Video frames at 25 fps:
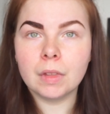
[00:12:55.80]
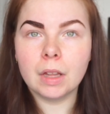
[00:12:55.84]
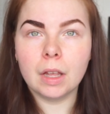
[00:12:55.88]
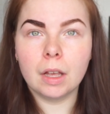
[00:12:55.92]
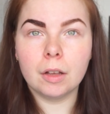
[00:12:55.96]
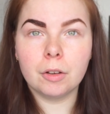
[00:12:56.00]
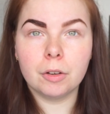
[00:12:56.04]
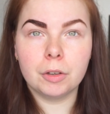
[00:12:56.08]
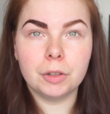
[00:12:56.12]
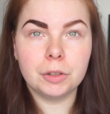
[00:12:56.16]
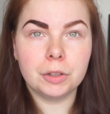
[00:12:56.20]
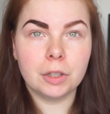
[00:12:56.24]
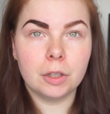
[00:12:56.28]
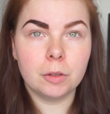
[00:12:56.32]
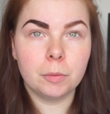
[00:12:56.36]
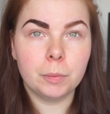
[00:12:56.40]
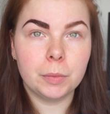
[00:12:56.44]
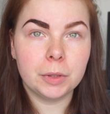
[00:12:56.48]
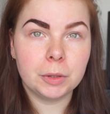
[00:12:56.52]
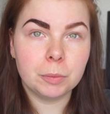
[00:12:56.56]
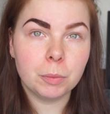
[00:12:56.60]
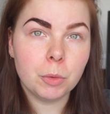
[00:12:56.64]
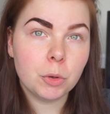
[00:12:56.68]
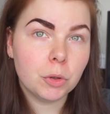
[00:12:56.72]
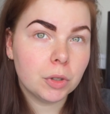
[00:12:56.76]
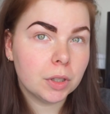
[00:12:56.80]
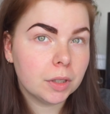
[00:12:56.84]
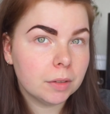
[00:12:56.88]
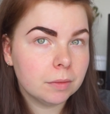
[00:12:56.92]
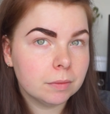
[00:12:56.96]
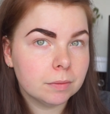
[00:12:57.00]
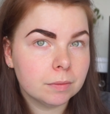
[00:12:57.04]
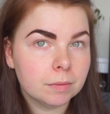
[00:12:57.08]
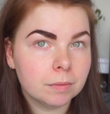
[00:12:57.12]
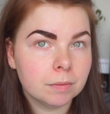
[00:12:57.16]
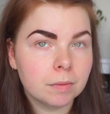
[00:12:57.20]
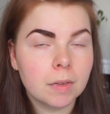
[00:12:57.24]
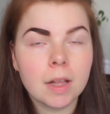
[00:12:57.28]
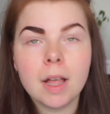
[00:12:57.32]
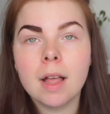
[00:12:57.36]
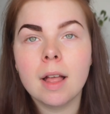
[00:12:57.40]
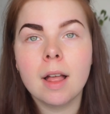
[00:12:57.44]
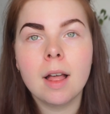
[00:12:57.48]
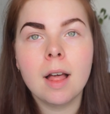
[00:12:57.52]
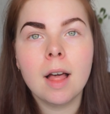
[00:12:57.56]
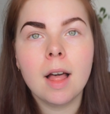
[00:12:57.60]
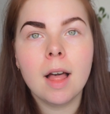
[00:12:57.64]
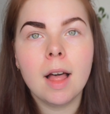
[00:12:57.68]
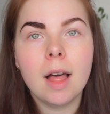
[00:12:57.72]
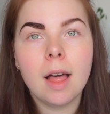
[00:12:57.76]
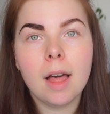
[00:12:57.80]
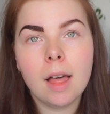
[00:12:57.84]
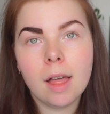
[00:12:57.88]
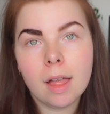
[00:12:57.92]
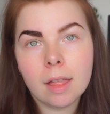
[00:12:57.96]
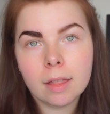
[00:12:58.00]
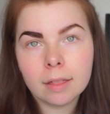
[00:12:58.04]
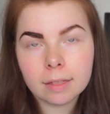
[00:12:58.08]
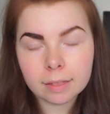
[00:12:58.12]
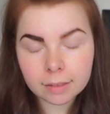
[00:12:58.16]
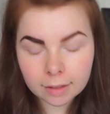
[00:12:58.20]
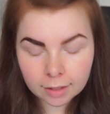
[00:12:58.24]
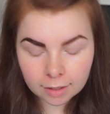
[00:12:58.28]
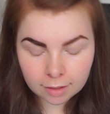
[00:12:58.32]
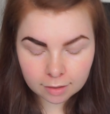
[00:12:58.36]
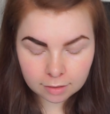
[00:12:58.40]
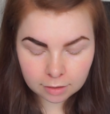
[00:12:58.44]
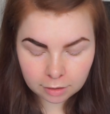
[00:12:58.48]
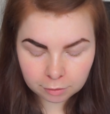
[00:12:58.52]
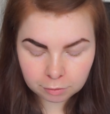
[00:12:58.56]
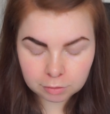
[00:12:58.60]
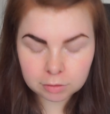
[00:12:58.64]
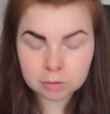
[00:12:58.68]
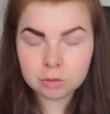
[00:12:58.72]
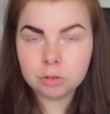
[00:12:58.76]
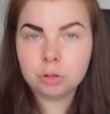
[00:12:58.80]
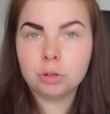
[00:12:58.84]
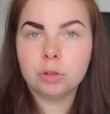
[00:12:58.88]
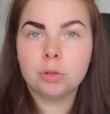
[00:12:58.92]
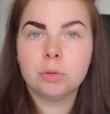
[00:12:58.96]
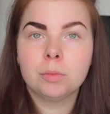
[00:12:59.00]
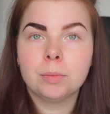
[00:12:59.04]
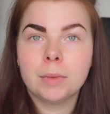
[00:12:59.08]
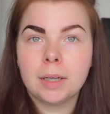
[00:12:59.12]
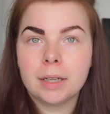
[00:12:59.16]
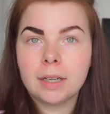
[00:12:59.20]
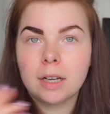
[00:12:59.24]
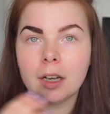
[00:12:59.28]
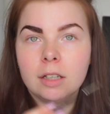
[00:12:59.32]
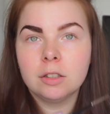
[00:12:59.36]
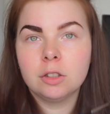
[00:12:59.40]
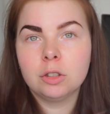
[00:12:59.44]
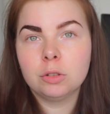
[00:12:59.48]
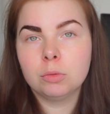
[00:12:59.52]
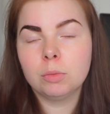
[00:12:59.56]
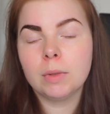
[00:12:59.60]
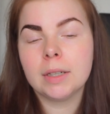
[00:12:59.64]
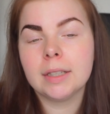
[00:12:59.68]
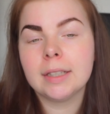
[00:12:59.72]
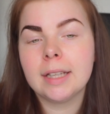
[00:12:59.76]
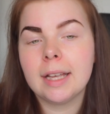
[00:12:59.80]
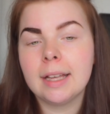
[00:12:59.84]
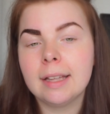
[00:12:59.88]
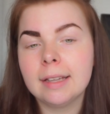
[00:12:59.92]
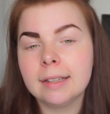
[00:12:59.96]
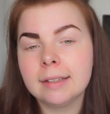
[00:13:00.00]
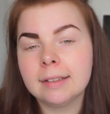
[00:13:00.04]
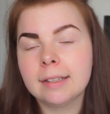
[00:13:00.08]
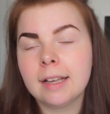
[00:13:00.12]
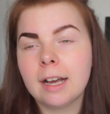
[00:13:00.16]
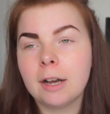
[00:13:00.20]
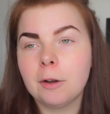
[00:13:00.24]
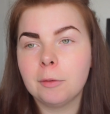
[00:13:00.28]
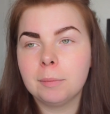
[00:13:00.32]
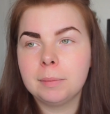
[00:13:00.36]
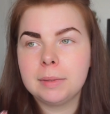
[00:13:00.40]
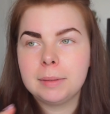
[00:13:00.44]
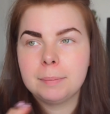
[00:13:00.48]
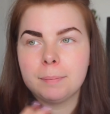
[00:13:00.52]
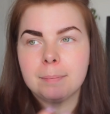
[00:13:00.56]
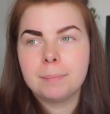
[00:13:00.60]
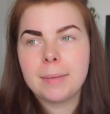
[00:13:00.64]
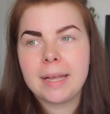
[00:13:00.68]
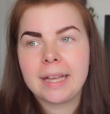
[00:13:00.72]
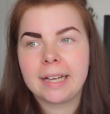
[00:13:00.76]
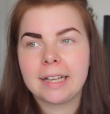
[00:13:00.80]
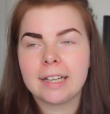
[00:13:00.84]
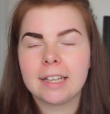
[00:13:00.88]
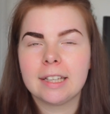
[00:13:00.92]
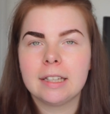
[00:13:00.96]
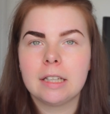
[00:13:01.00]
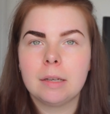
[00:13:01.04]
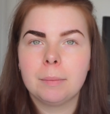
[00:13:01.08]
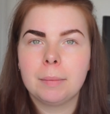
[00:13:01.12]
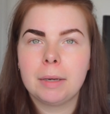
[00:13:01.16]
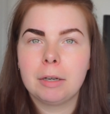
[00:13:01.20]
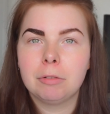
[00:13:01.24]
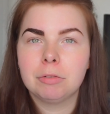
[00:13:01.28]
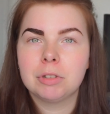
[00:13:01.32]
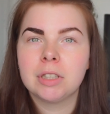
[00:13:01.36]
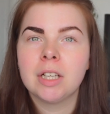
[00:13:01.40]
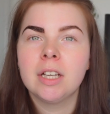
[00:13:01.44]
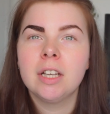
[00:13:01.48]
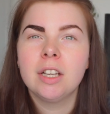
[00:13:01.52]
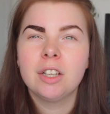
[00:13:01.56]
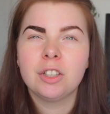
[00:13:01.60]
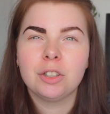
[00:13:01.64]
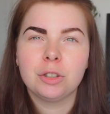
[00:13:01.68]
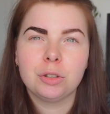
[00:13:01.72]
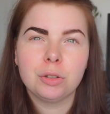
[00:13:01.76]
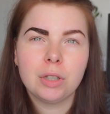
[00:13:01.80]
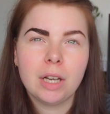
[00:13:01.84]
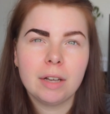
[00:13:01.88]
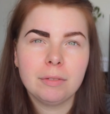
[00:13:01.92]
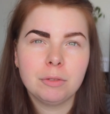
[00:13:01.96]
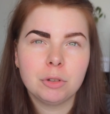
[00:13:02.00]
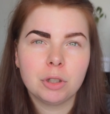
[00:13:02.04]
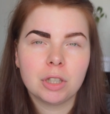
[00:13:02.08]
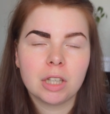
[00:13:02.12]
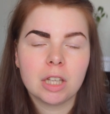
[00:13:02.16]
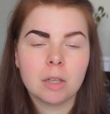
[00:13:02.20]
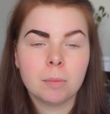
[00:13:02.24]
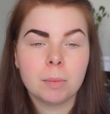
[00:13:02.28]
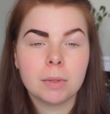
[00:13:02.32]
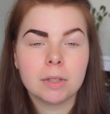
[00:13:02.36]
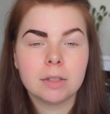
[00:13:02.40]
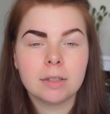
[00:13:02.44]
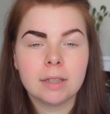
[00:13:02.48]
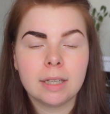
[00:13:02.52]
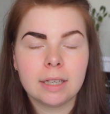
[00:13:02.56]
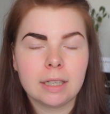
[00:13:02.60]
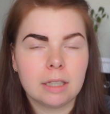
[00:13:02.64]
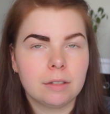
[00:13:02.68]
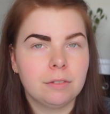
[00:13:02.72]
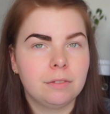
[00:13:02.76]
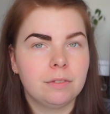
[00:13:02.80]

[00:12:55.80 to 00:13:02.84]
I'm going to have a bit more. And then I will do my other one and I'll be back in about, you have to keep it like